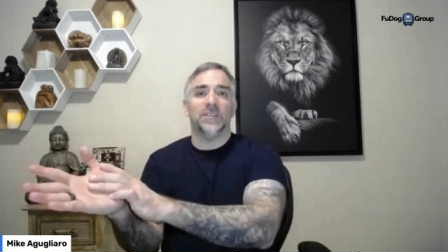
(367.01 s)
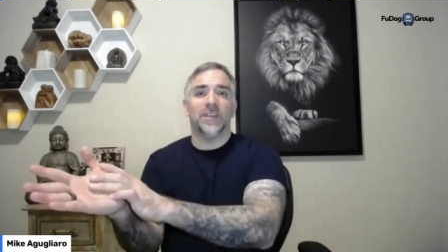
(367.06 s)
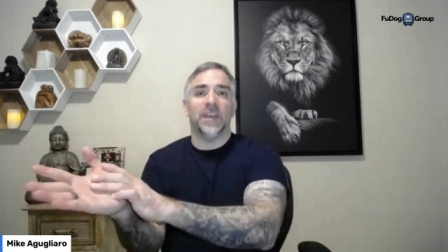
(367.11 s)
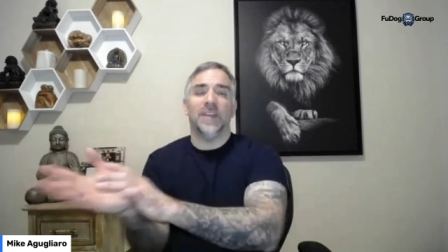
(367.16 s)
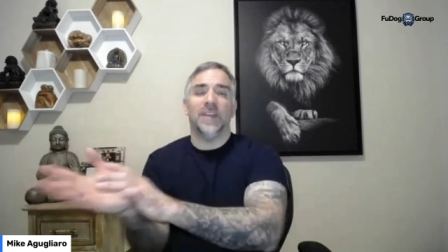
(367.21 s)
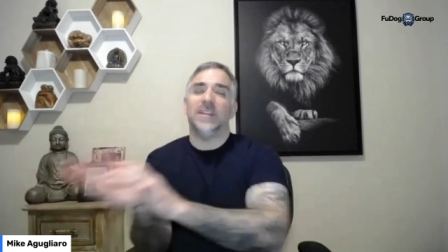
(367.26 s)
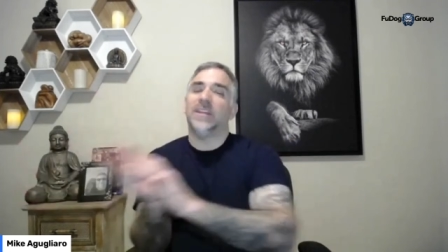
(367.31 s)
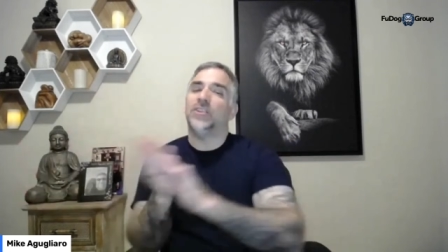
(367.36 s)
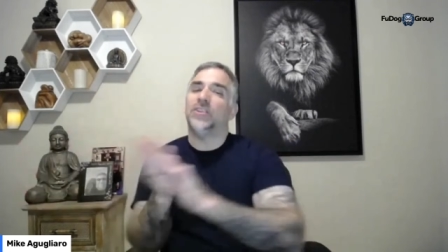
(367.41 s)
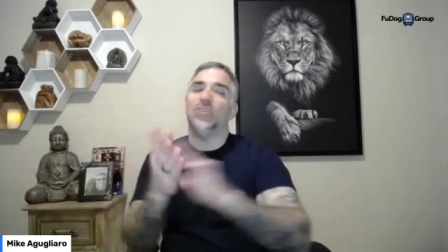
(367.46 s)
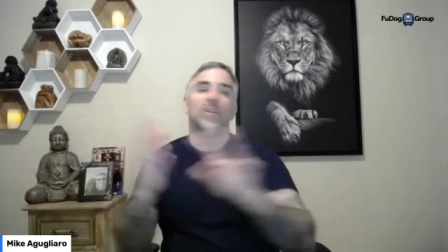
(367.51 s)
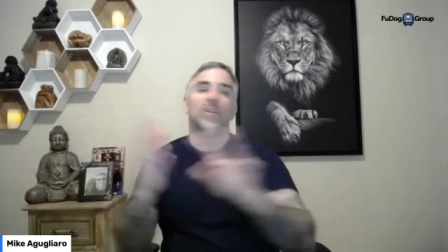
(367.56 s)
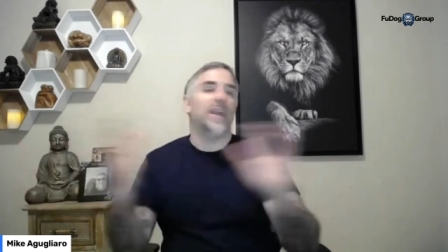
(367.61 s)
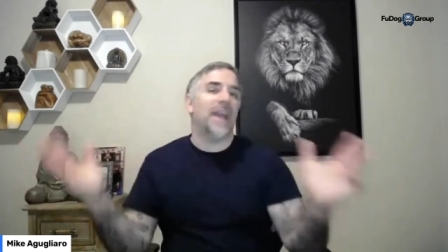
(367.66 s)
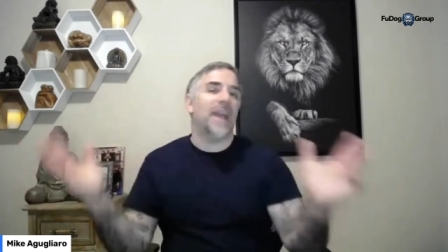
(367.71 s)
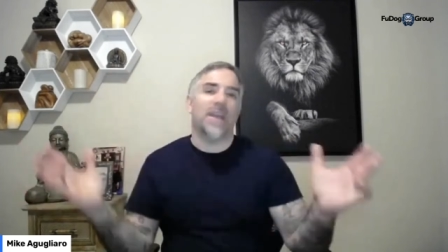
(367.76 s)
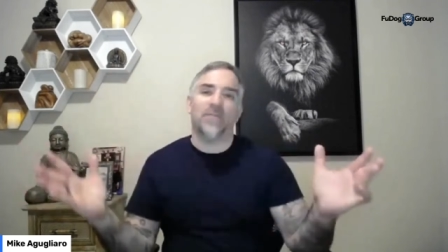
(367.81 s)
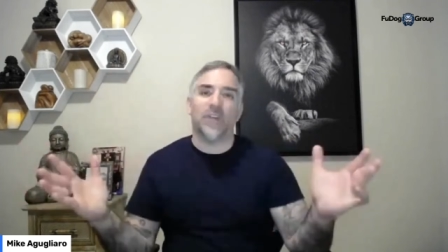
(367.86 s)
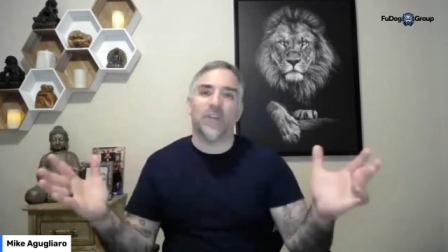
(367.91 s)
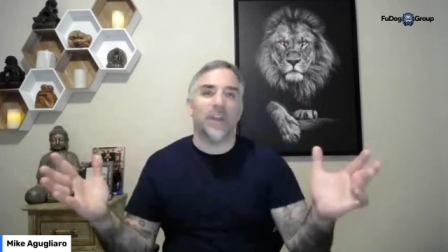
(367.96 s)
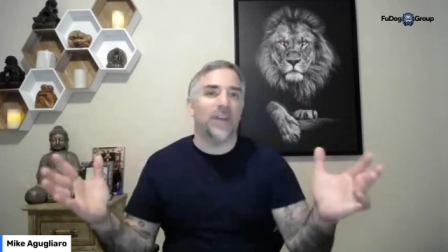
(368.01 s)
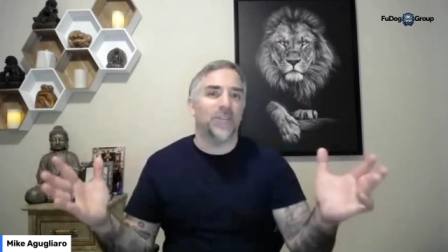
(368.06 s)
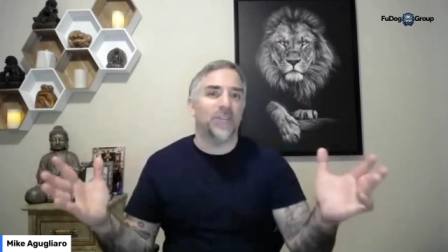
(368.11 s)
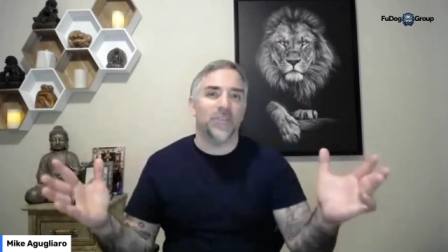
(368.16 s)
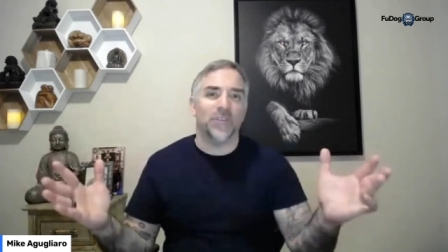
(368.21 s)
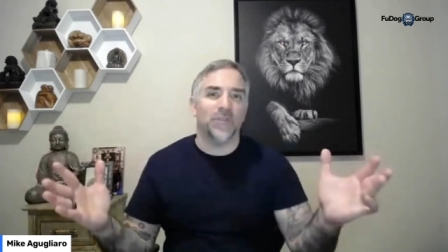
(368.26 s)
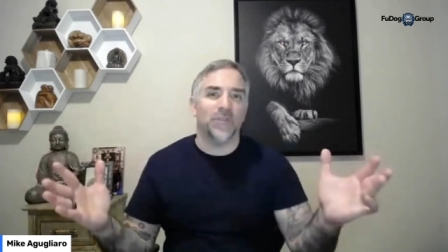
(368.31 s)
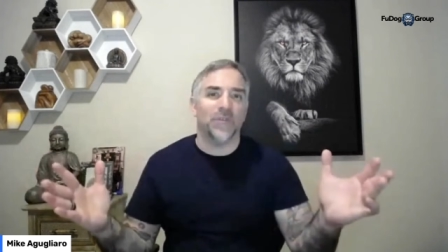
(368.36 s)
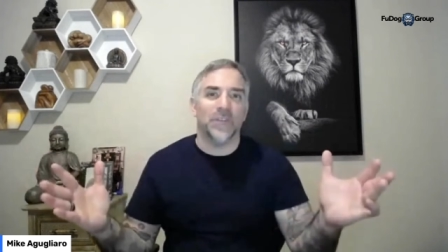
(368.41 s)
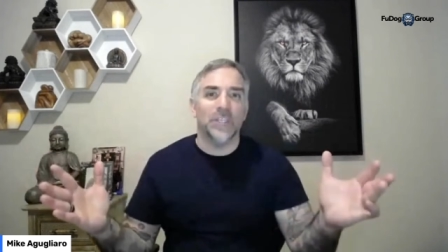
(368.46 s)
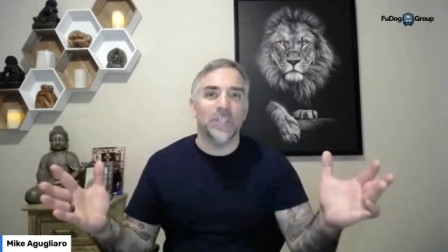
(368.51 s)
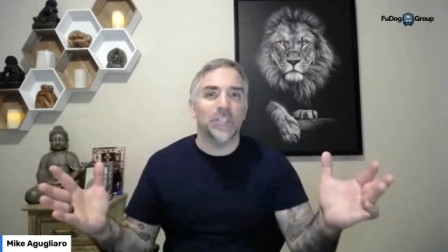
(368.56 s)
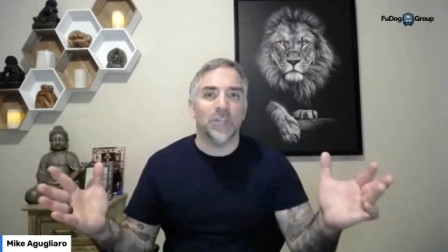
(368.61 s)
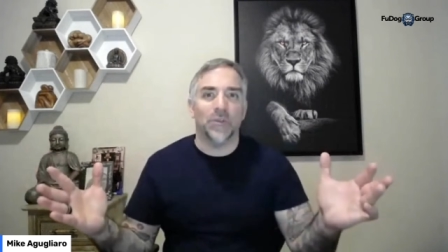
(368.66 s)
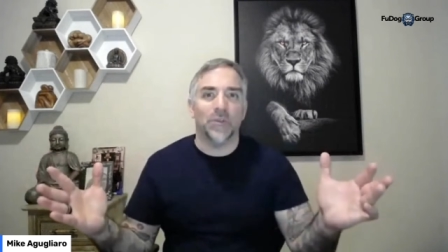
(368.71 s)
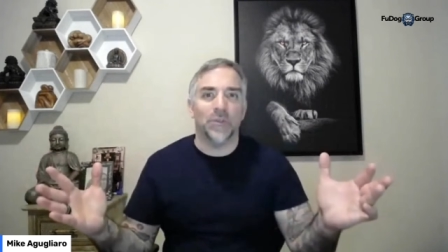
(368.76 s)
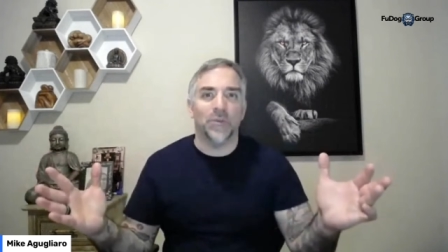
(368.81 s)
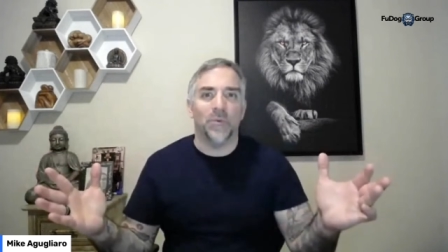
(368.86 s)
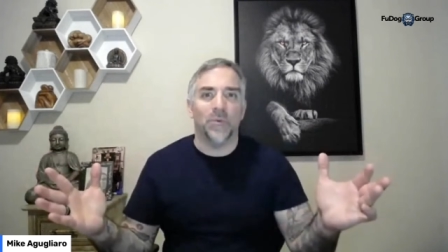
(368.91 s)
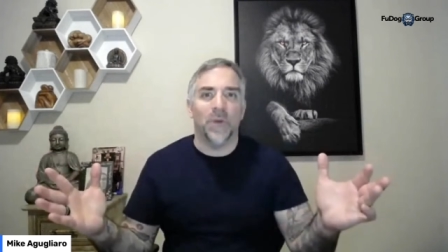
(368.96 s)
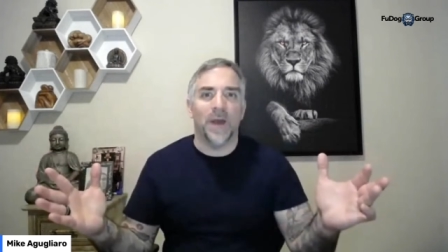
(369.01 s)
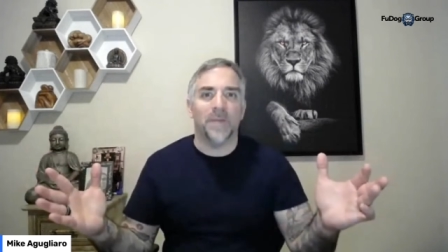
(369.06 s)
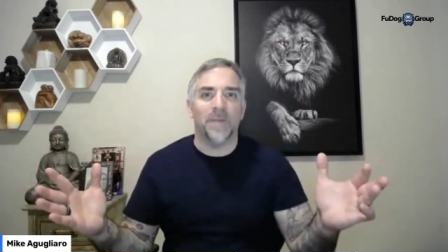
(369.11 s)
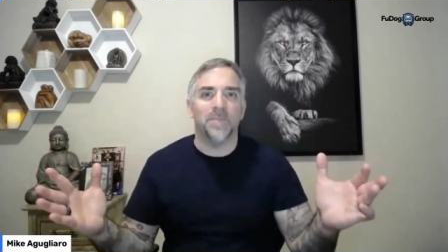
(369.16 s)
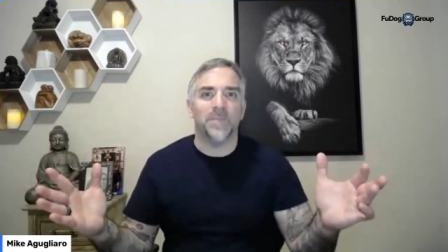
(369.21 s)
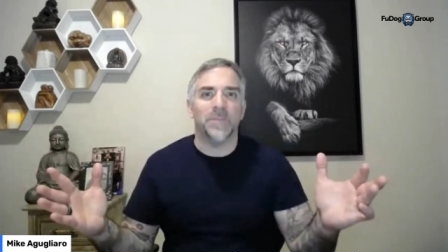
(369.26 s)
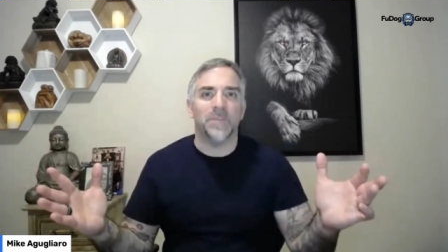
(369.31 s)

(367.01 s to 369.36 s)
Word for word: and then you'll get every other result you want.